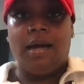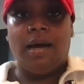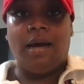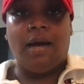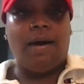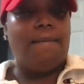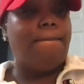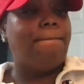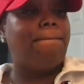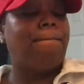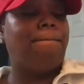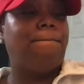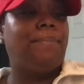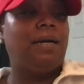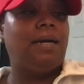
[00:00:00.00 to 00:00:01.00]

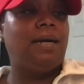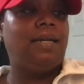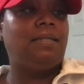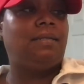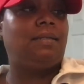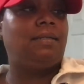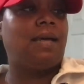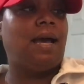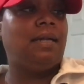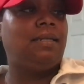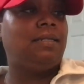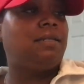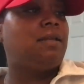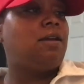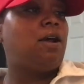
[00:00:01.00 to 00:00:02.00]
But I
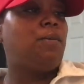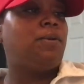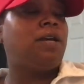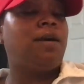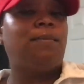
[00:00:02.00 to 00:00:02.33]
just thought I would